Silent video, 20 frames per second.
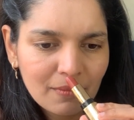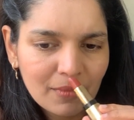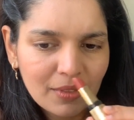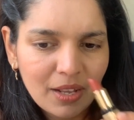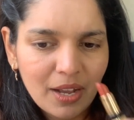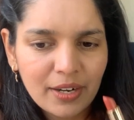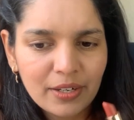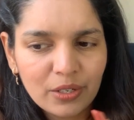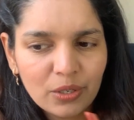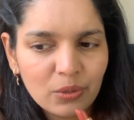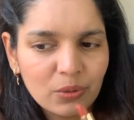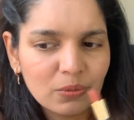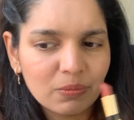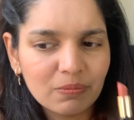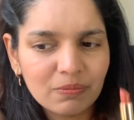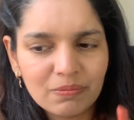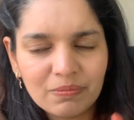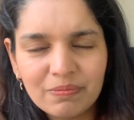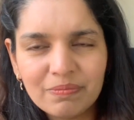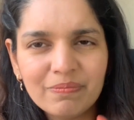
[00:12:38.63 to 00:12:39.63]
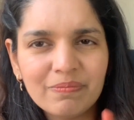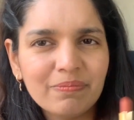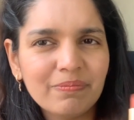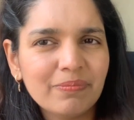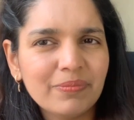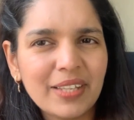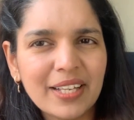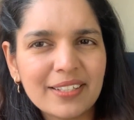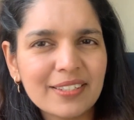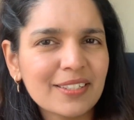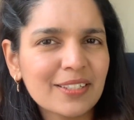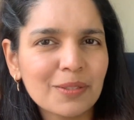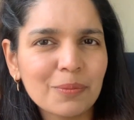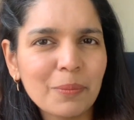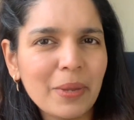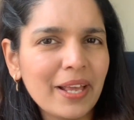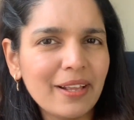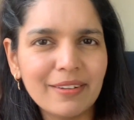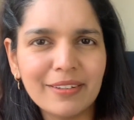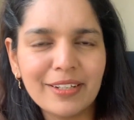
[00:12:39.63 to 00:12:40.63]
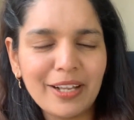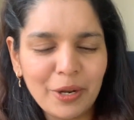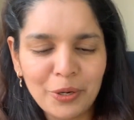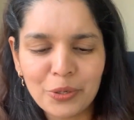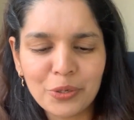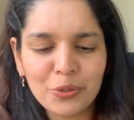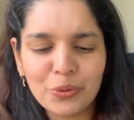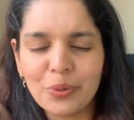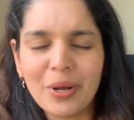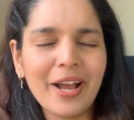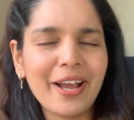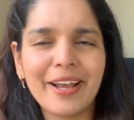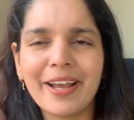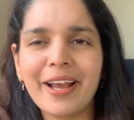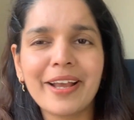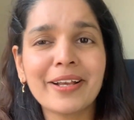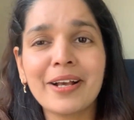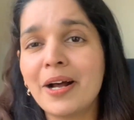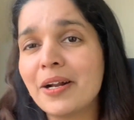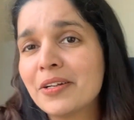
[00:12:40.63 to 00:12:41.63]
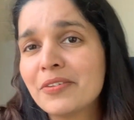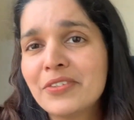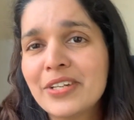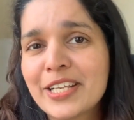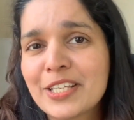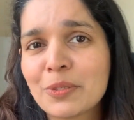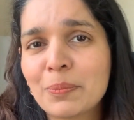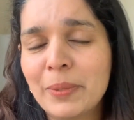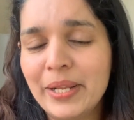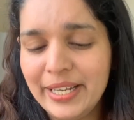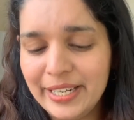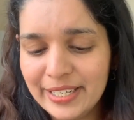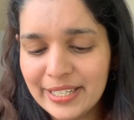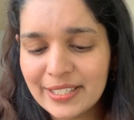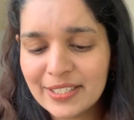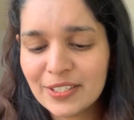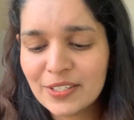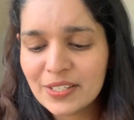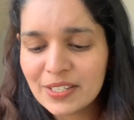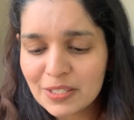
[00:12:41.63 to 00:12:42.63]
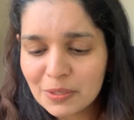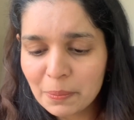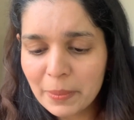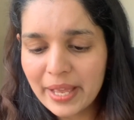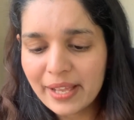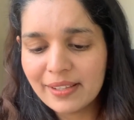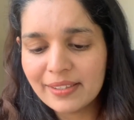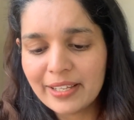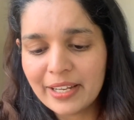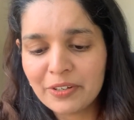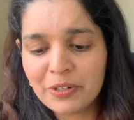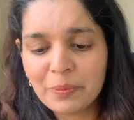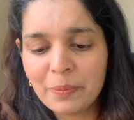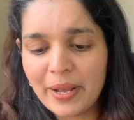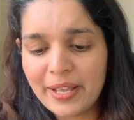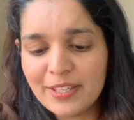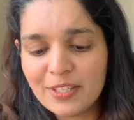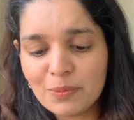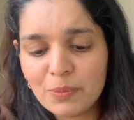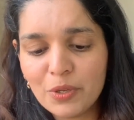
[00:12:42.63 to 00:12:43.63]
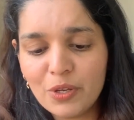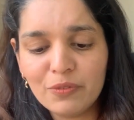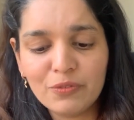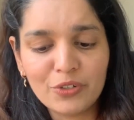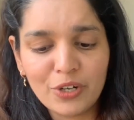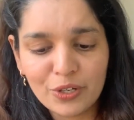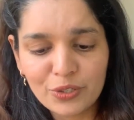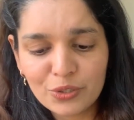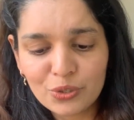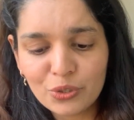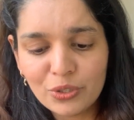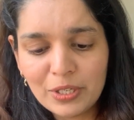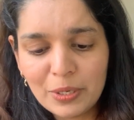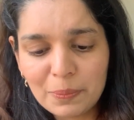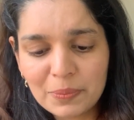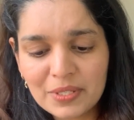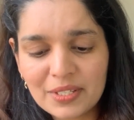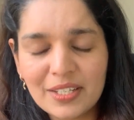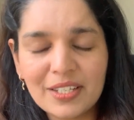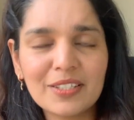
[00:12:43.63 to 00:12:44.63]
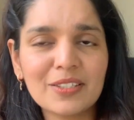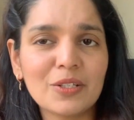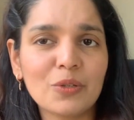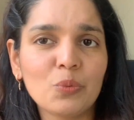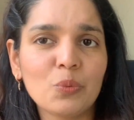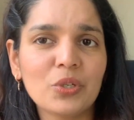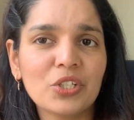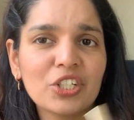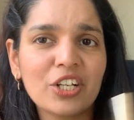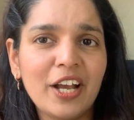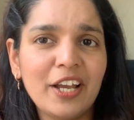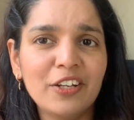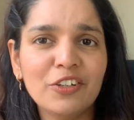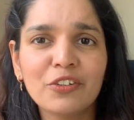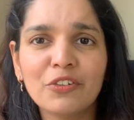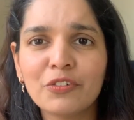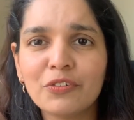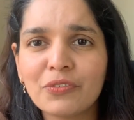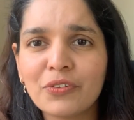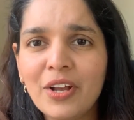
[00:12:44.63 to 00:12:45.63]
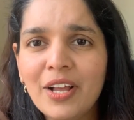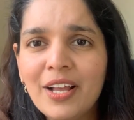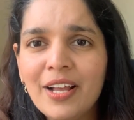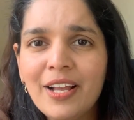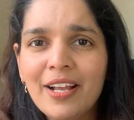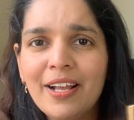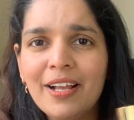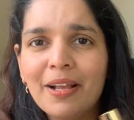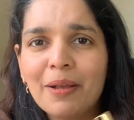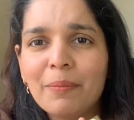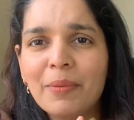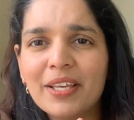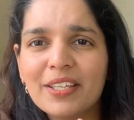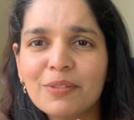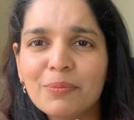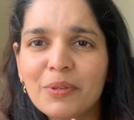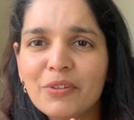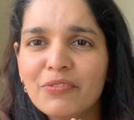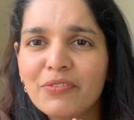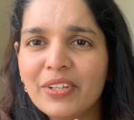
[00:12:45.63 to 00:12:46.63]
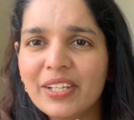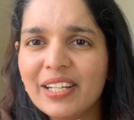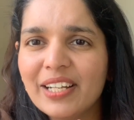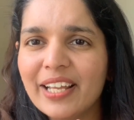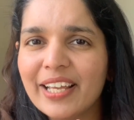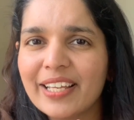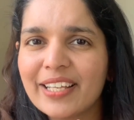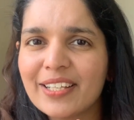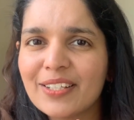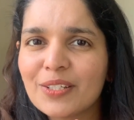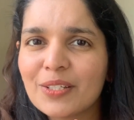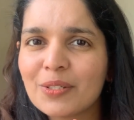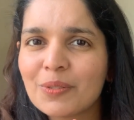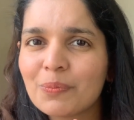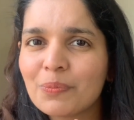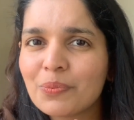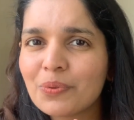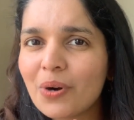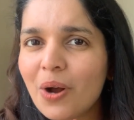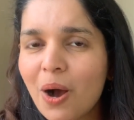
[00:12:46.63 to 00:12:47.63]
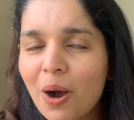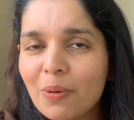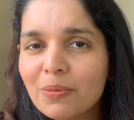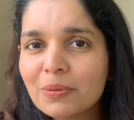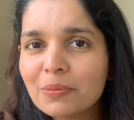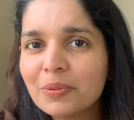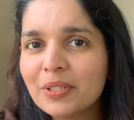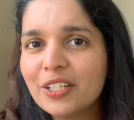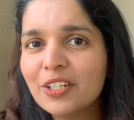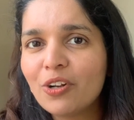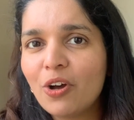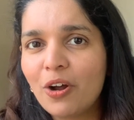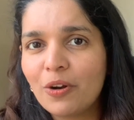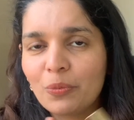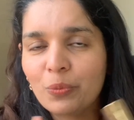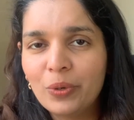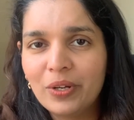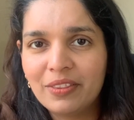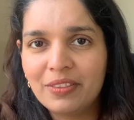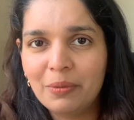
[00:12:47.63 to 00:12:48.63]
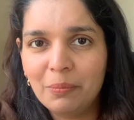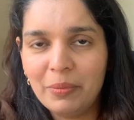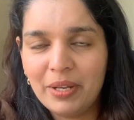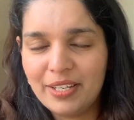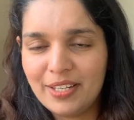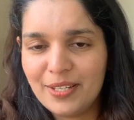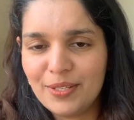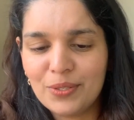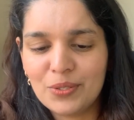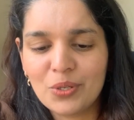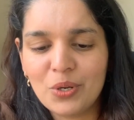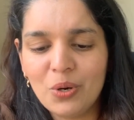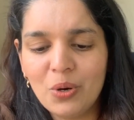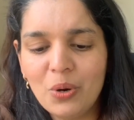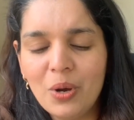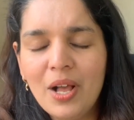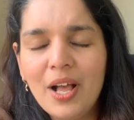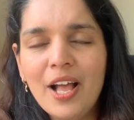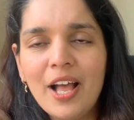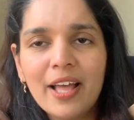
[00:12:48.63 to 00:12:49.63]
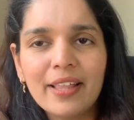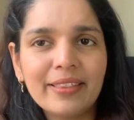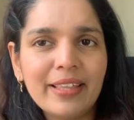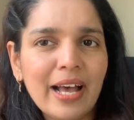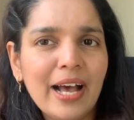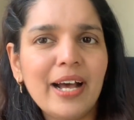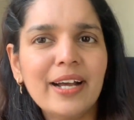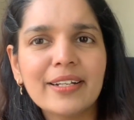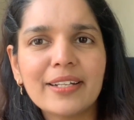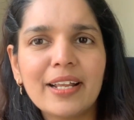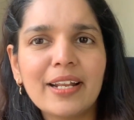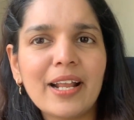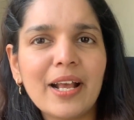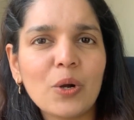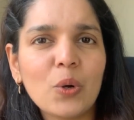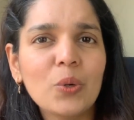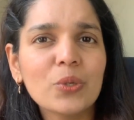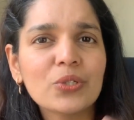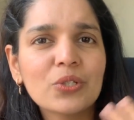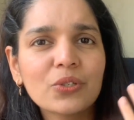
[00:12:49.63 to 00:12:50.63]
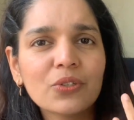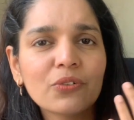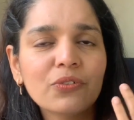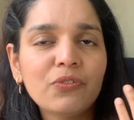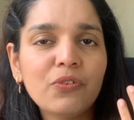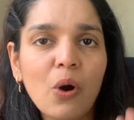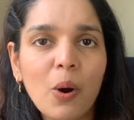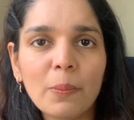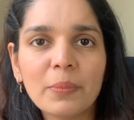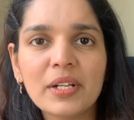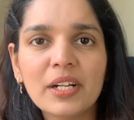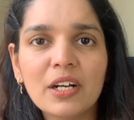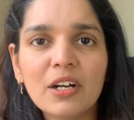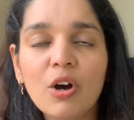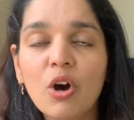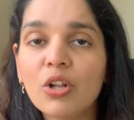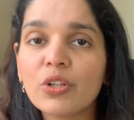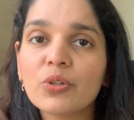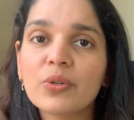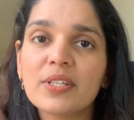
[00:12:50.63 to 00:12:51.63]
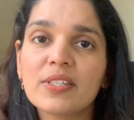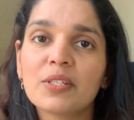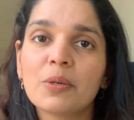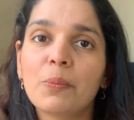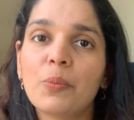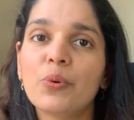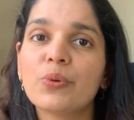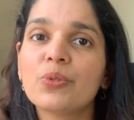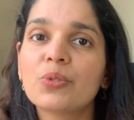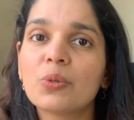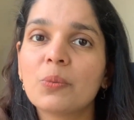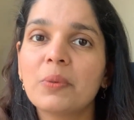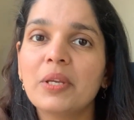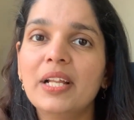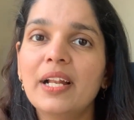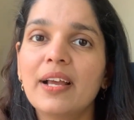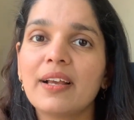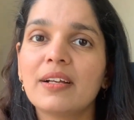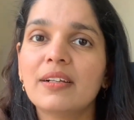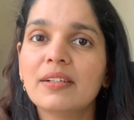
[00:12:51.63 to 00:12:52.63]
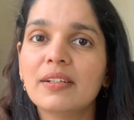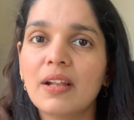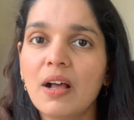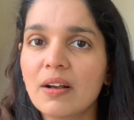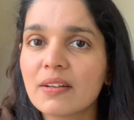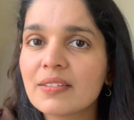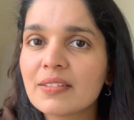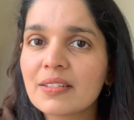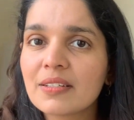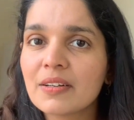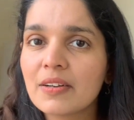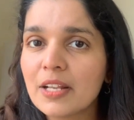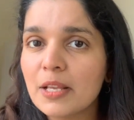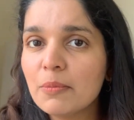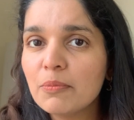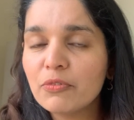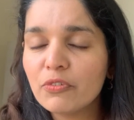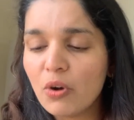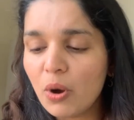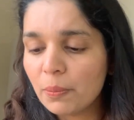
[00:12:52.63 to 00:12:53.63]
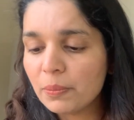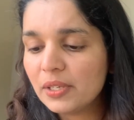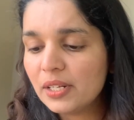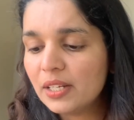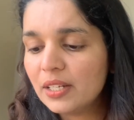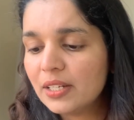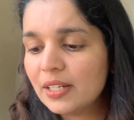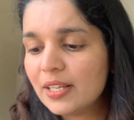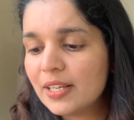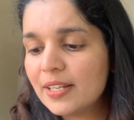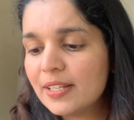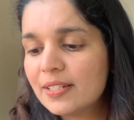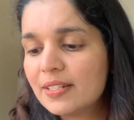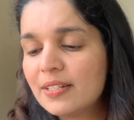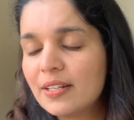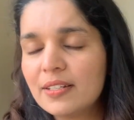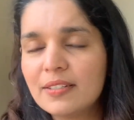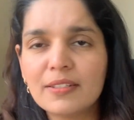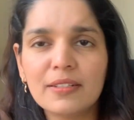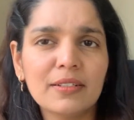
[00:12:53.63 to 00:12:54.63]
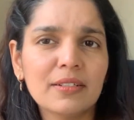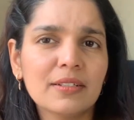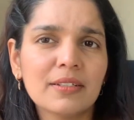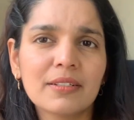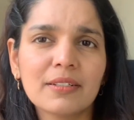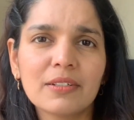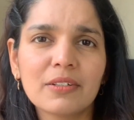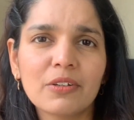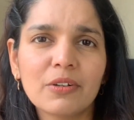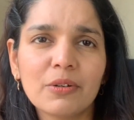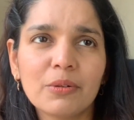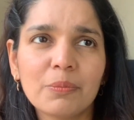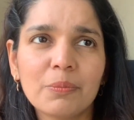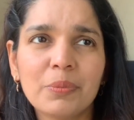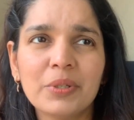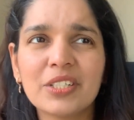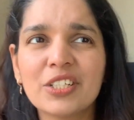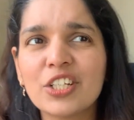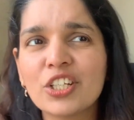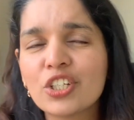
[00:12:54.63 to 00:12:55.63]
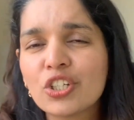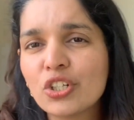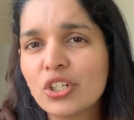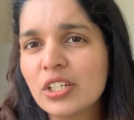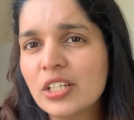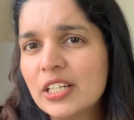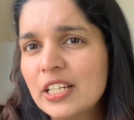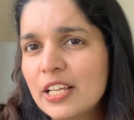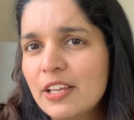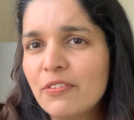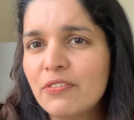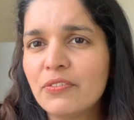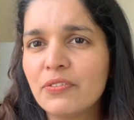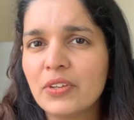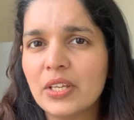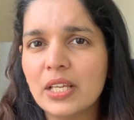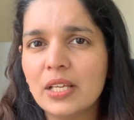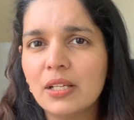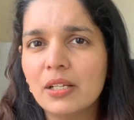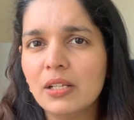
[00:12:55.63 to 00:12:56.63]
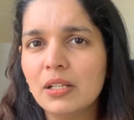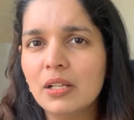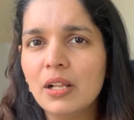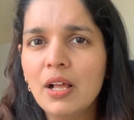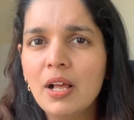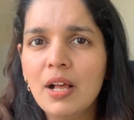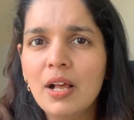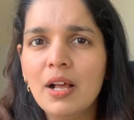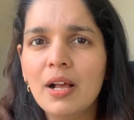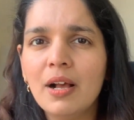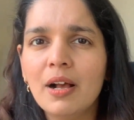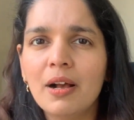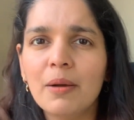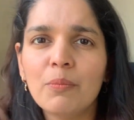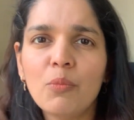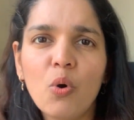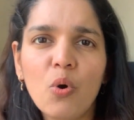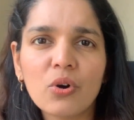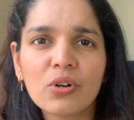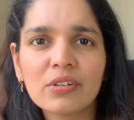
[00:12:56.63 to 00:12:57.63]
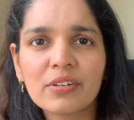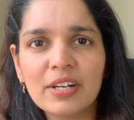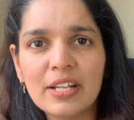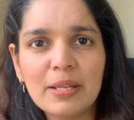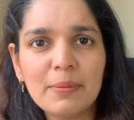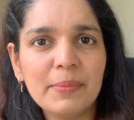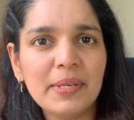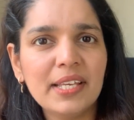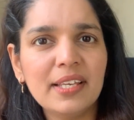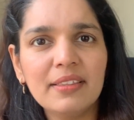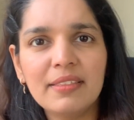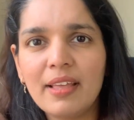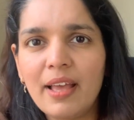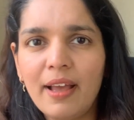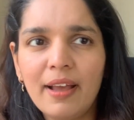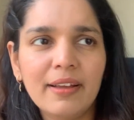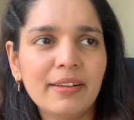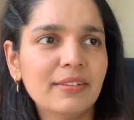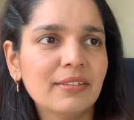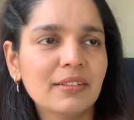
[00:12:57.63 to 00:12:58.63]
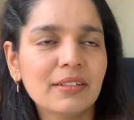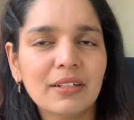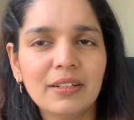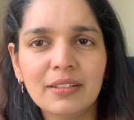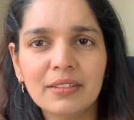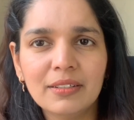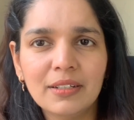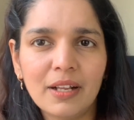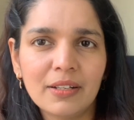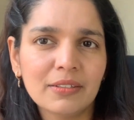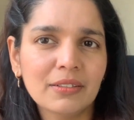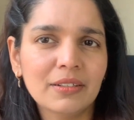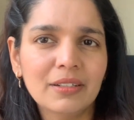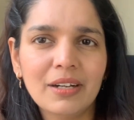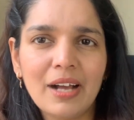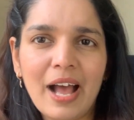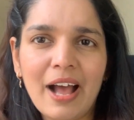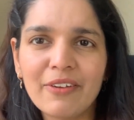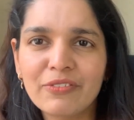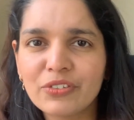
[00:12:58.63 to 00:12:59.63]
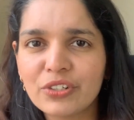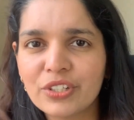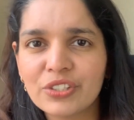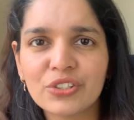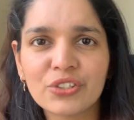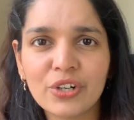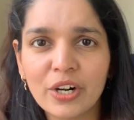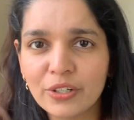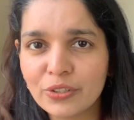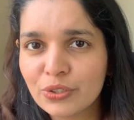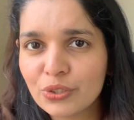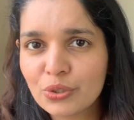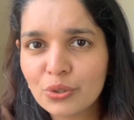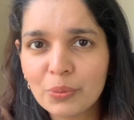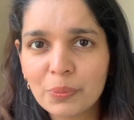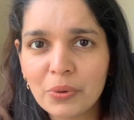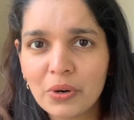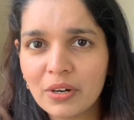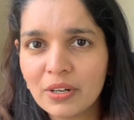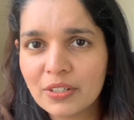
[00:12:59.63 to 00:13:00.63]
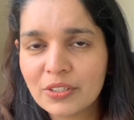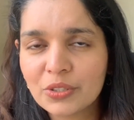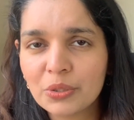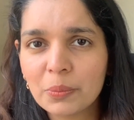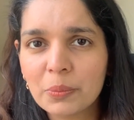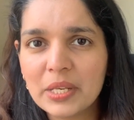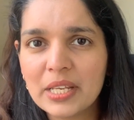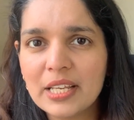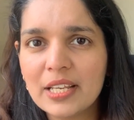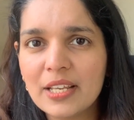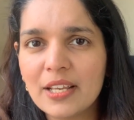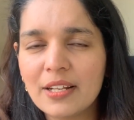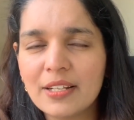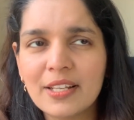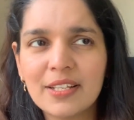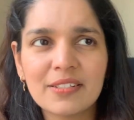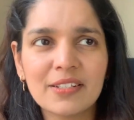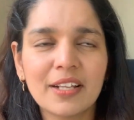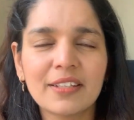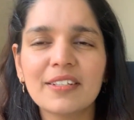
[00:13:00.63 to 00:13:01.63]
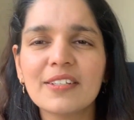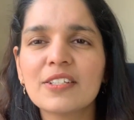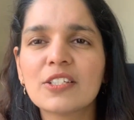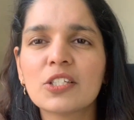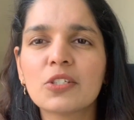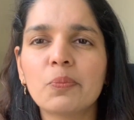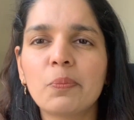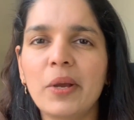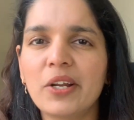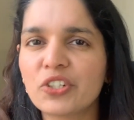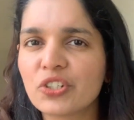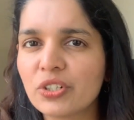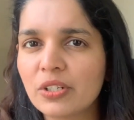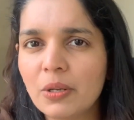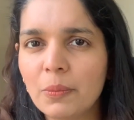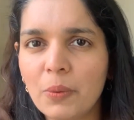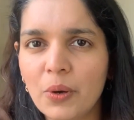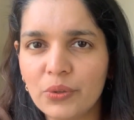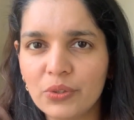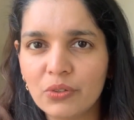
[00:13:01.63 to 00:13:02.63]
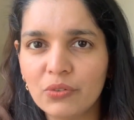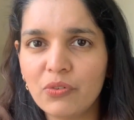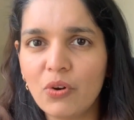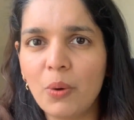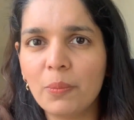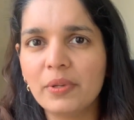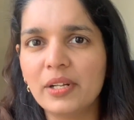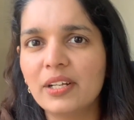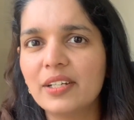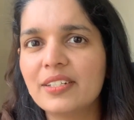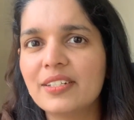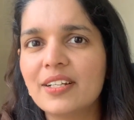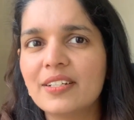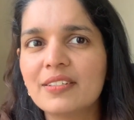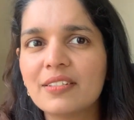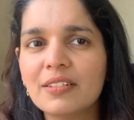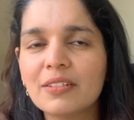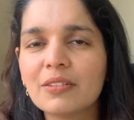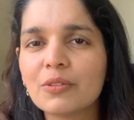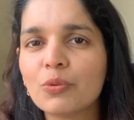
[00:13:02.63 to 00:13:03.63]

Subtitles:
I don't know, that smell. I don't know. I can't even explain it. It's the smell that reminds me of drugstore lipsticks, and which kind of makes me feel like it's probably not worth the money. So that, and also the formula, although it's supposed to be like a luxe cream formula, it doesn't particularly feel more creamy than another average drugstore product to me. There's nothing special about the formula. It doesn't